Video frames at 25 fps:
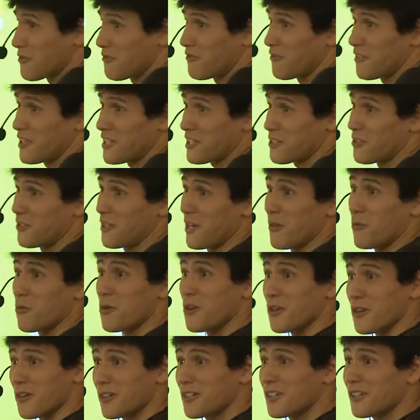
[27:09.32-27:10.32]
you think it's going to
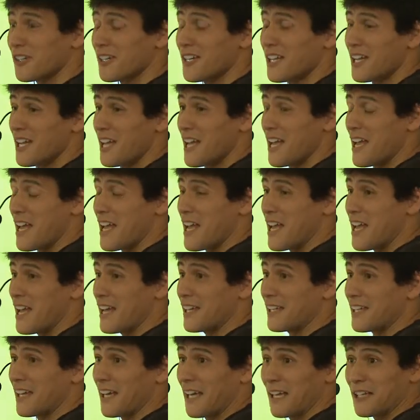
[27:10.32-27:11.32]
work,
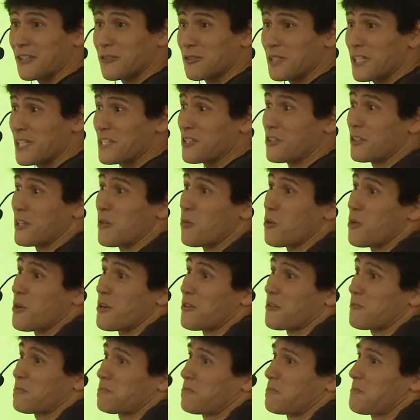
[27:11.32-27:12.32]
and actually it's going to
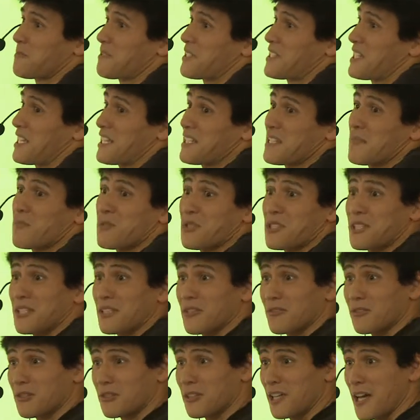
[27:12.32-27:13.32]
work
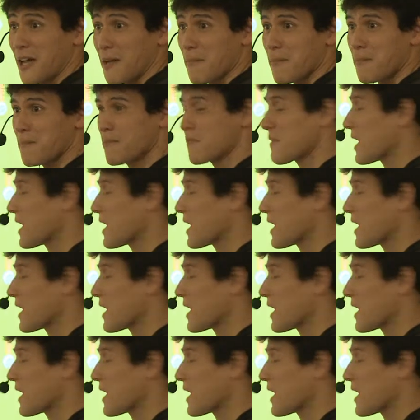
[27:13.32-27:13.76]
60% of the time.